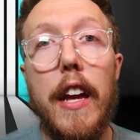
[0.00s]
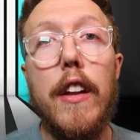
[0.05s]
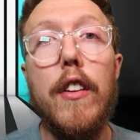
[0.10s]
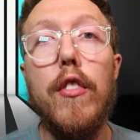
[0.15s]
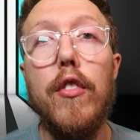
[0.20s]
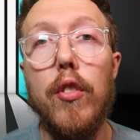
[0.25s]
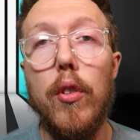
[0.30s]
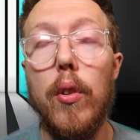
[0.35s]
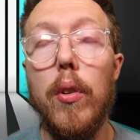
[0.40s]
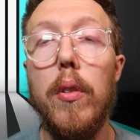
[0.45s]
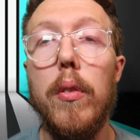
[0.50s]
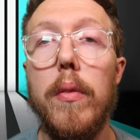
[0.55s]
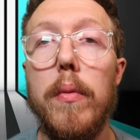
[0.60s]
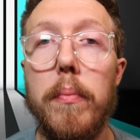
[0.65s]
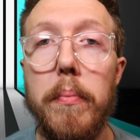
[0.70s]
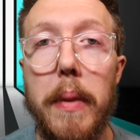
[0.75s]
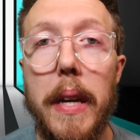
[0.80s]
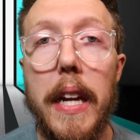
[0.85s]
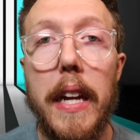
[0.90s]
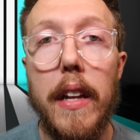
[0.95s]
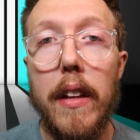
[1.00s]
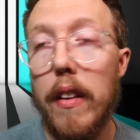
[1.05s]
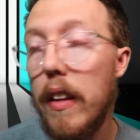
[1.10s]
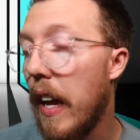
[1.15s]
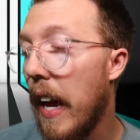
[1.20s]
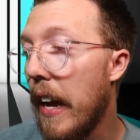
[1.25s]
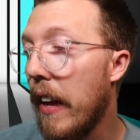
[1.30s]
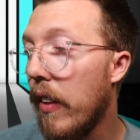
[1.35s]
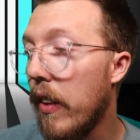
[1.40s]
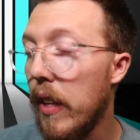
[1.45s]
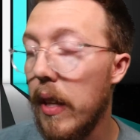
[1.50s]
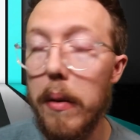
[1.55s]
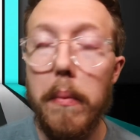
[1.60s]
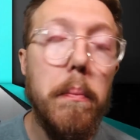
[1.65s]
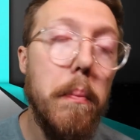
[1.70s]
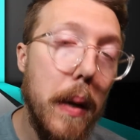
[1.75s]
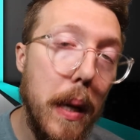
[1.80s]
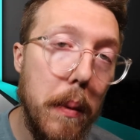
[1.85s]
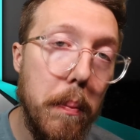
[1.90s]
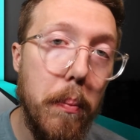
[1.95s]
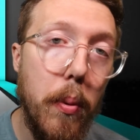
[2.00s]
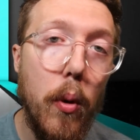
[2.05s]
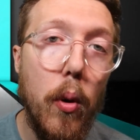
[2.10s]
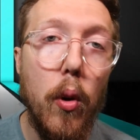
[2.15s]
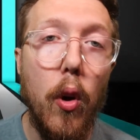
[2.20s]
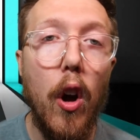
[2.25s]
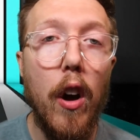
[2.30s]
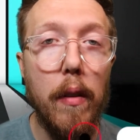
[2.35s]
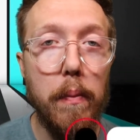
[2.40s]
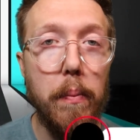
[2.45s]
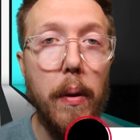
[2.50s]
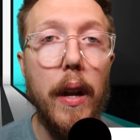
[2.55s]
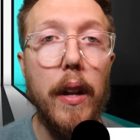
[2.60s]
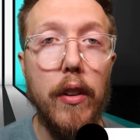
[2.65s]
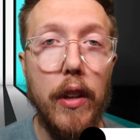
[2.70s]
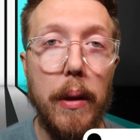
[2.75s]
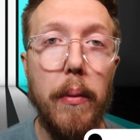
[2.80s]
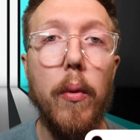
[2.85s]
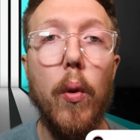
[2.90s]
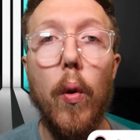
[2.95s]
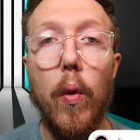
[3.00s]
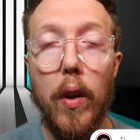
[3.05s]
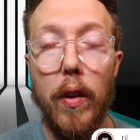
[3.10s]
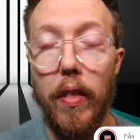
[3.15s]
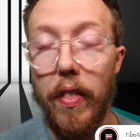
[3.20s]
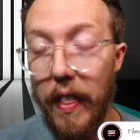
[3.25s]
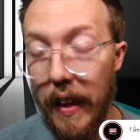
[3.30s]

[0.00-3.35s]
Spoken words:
Angel, mean alien people, off-brand Demogorgon